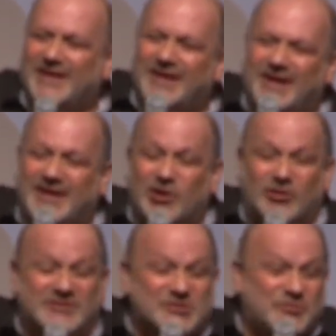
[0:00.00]
And I
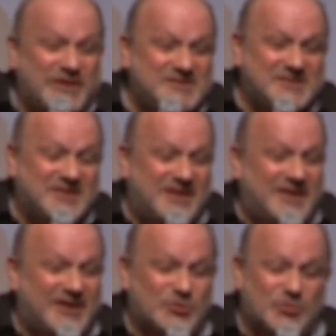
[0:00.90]
got this crazy
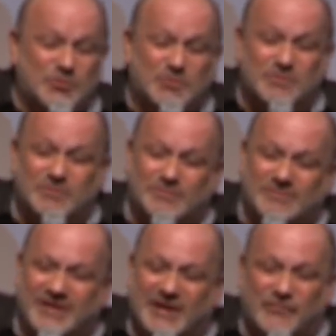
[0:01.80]
guy who
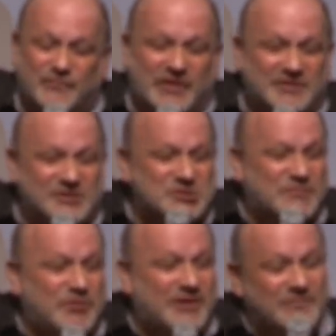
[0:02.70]
had a fetish
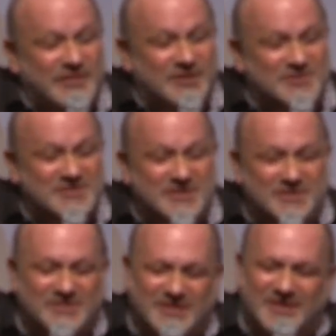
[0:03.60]
for elevators, and
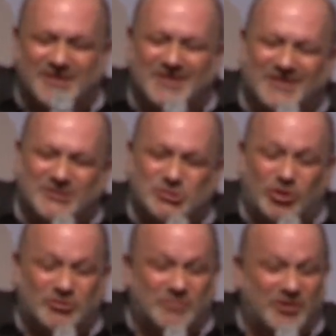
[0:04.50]
he
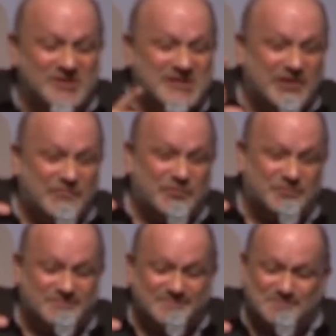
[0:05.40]
shot them on his
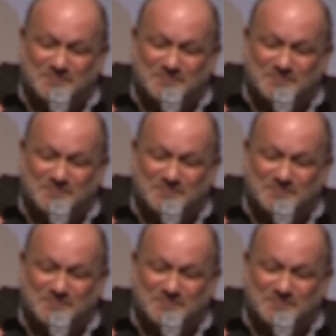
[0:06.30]
iPhone.